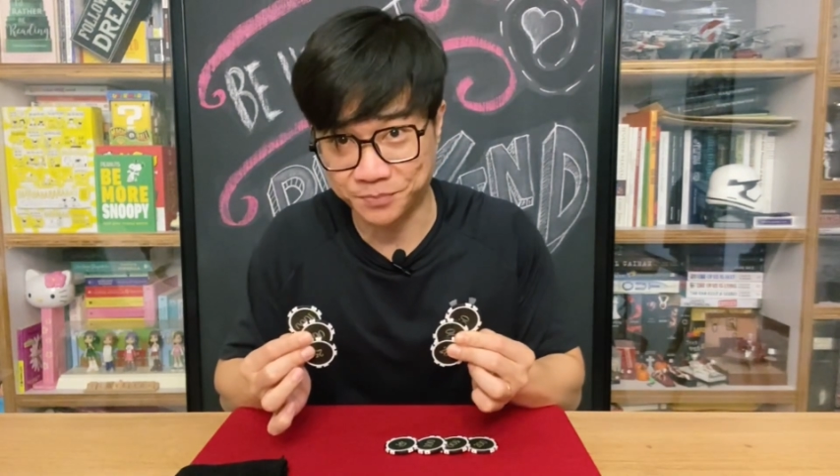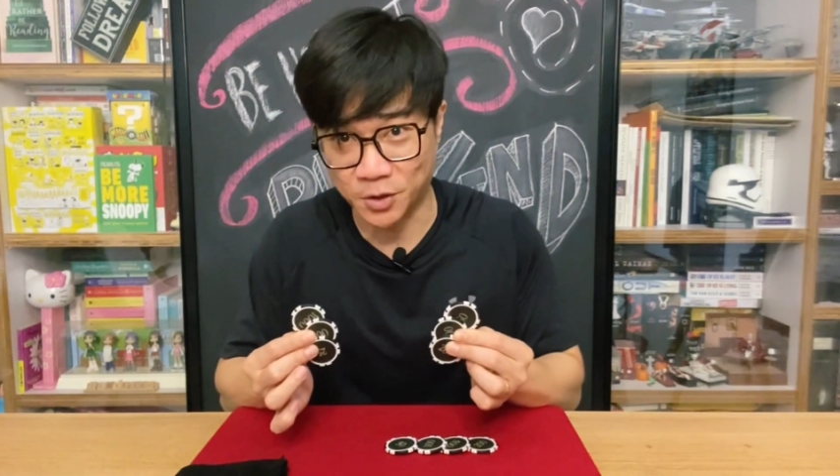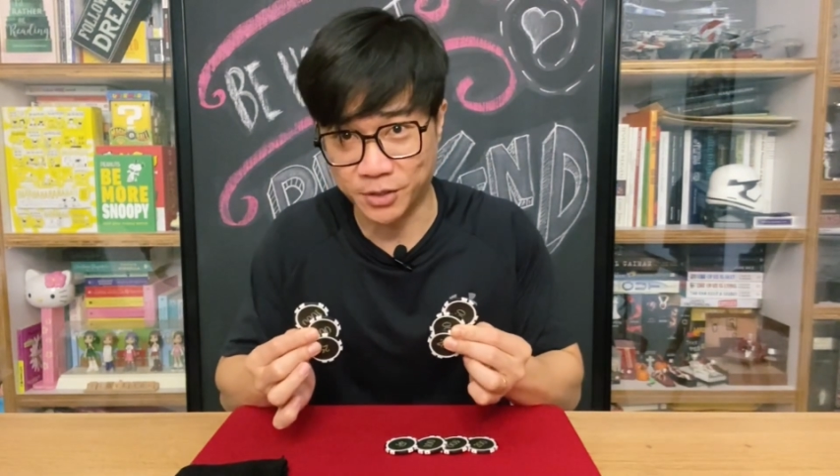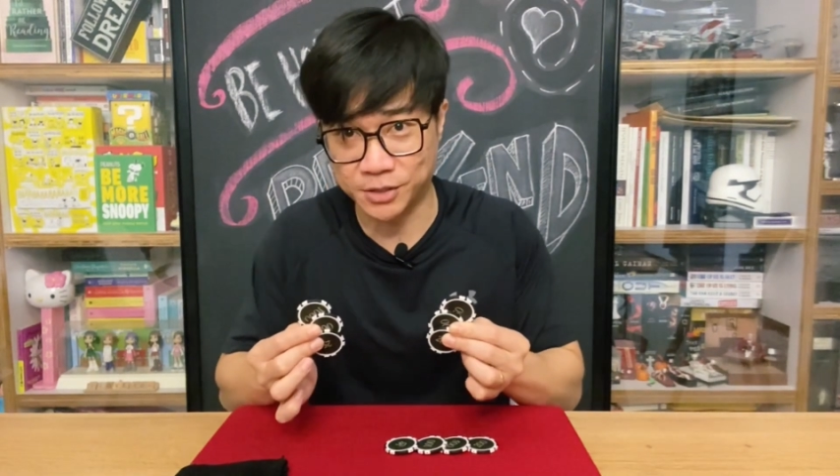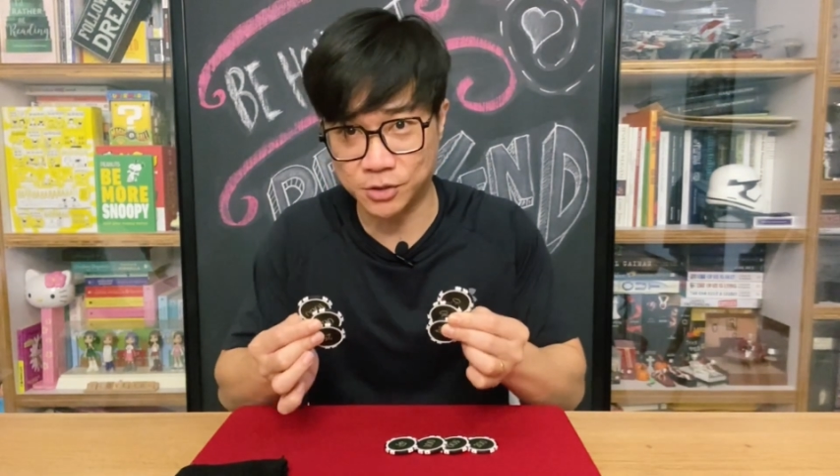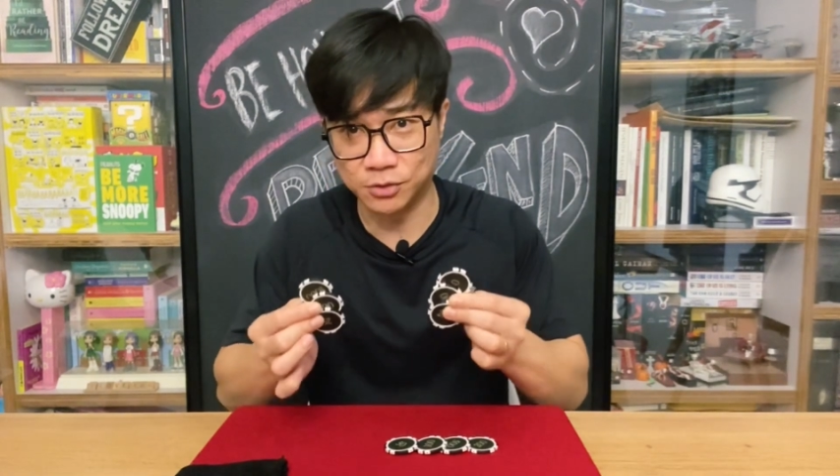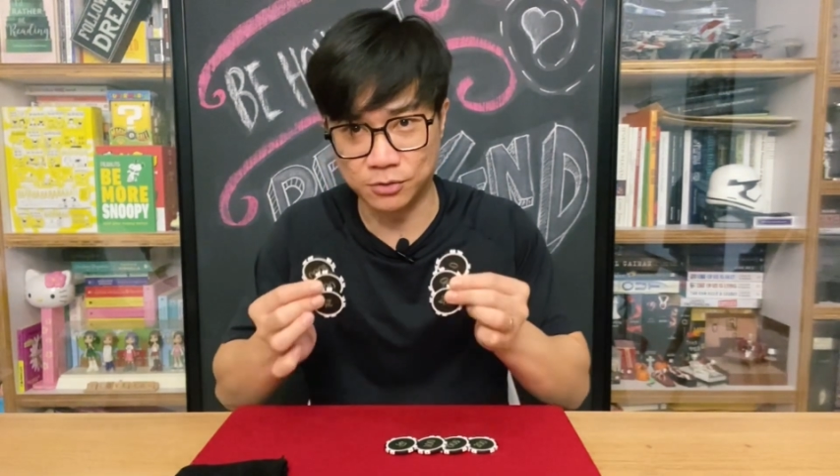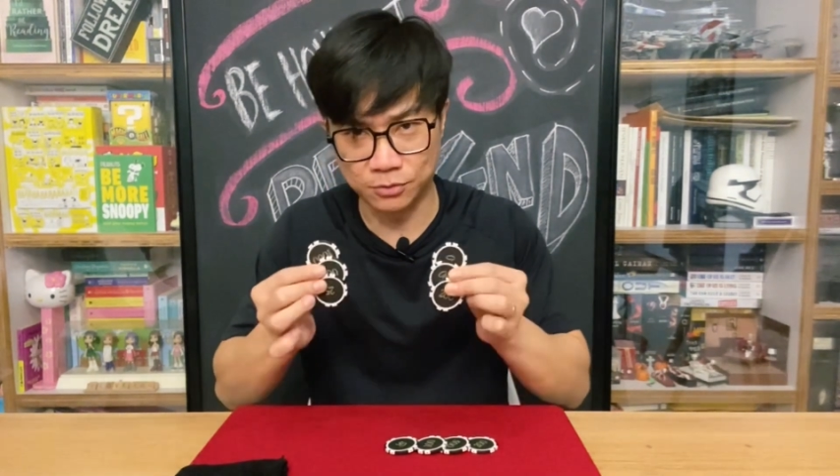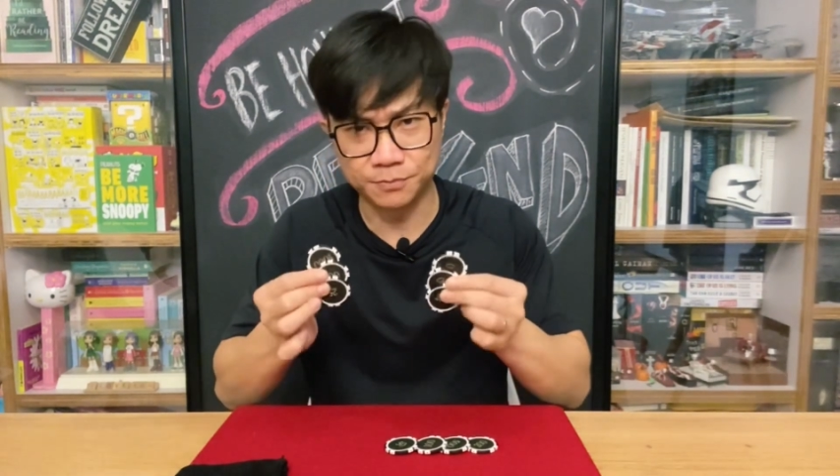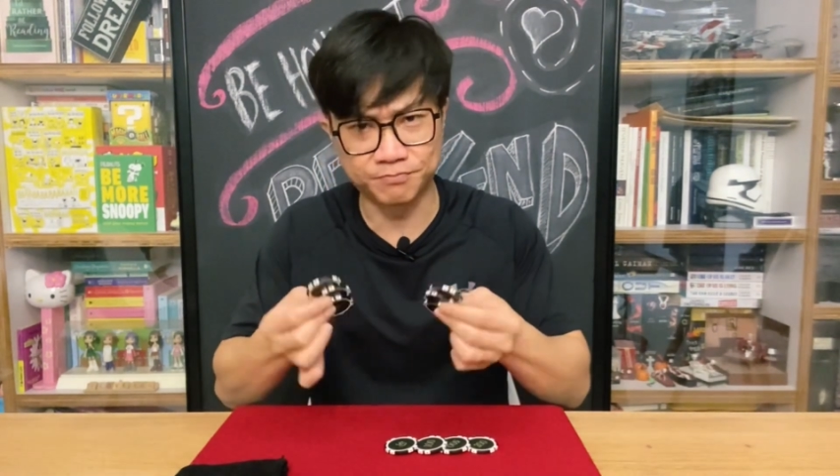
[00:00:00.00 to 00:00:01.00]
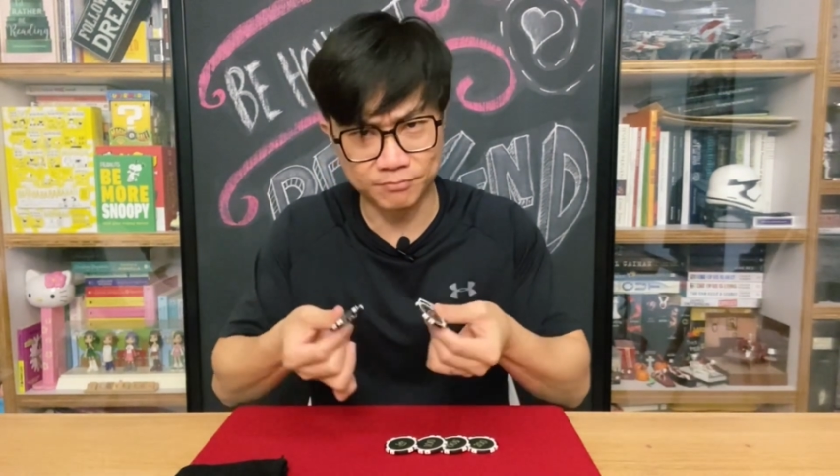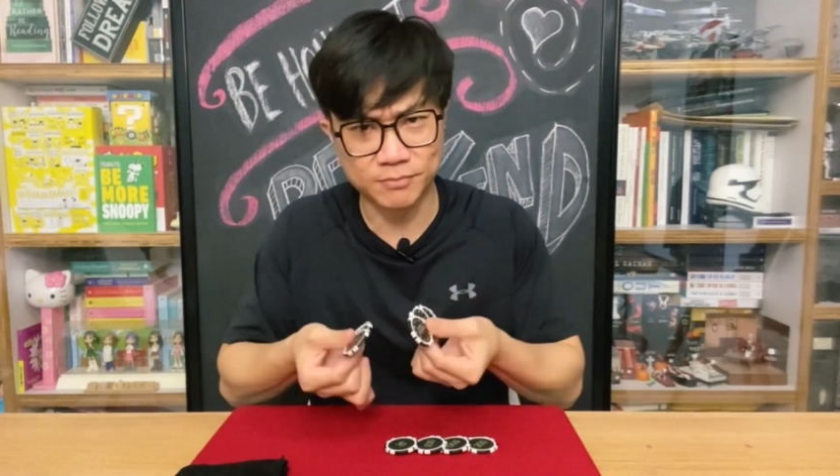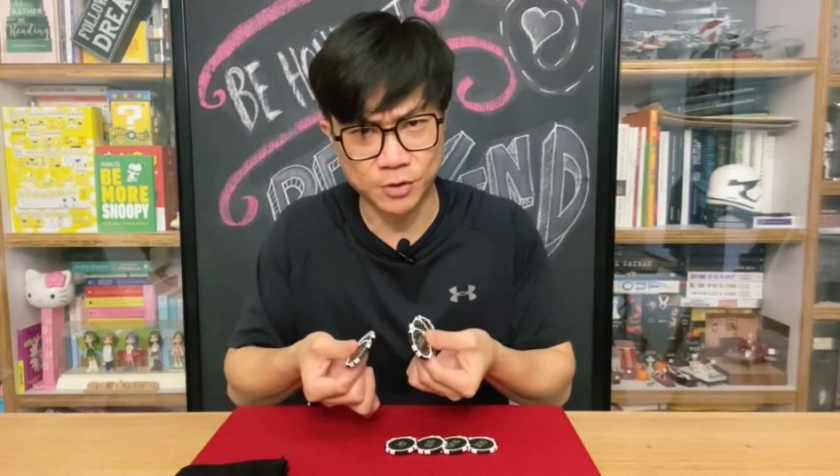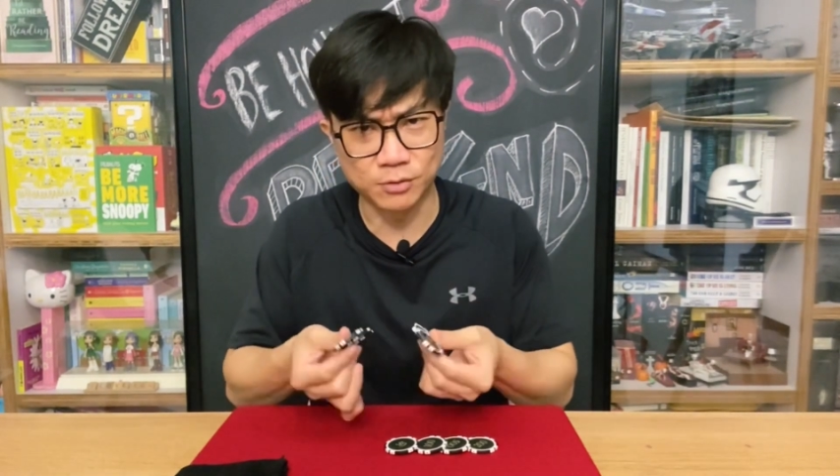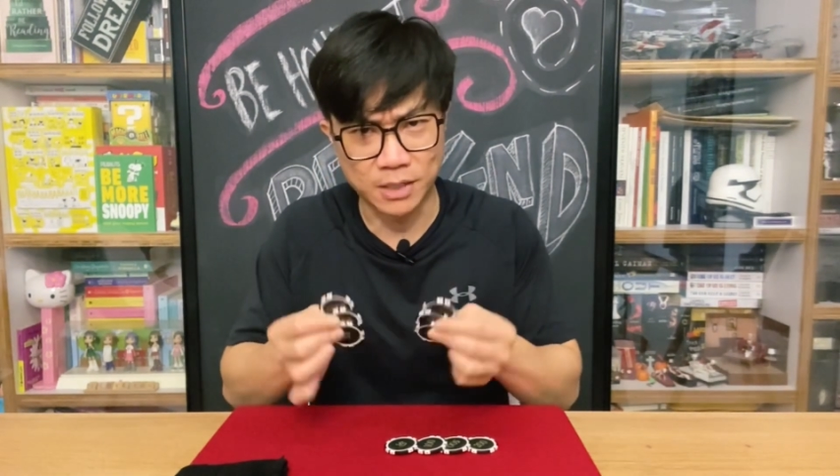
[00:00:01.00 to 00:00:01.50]
Okay, so,
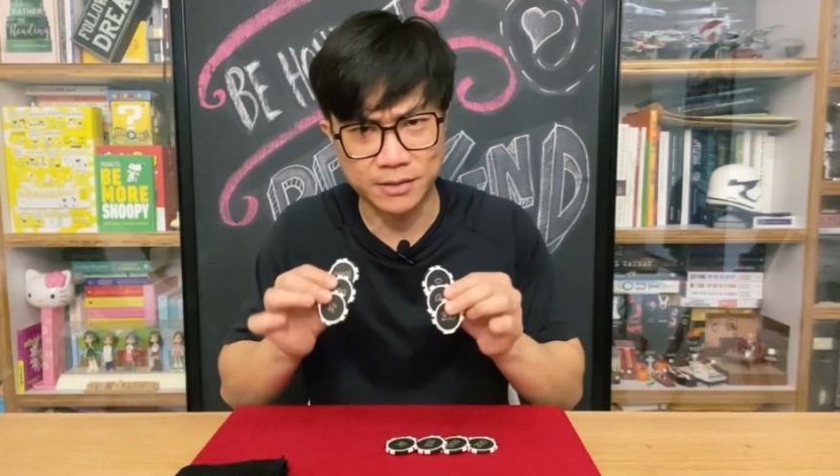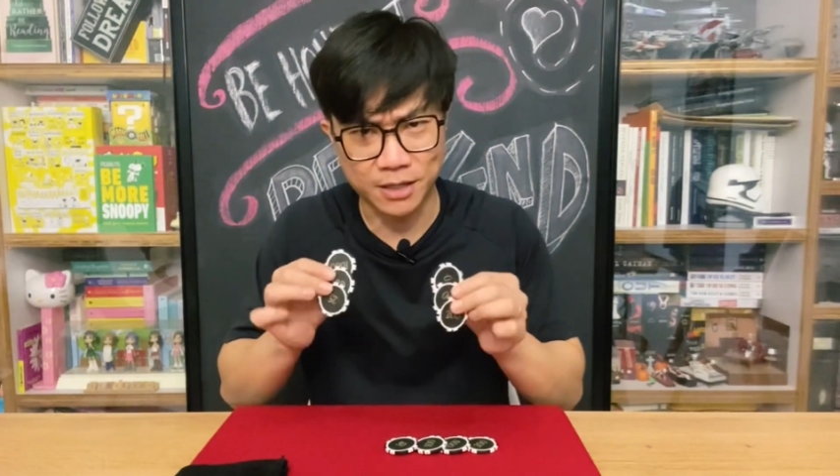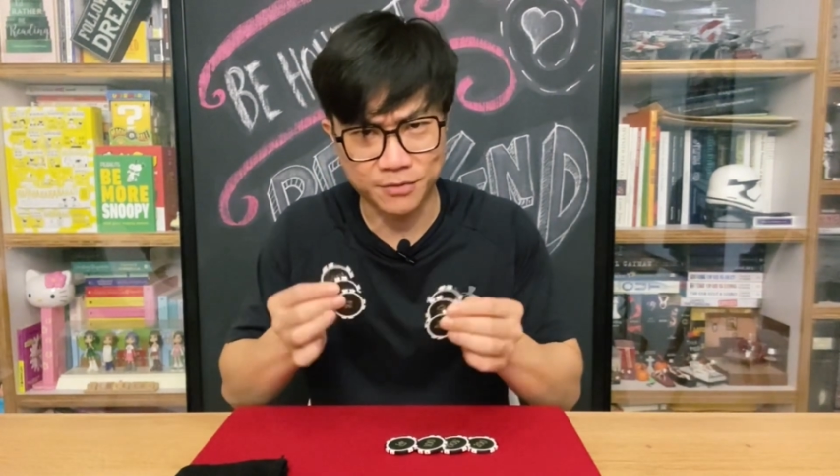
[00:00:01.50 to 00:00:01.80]
I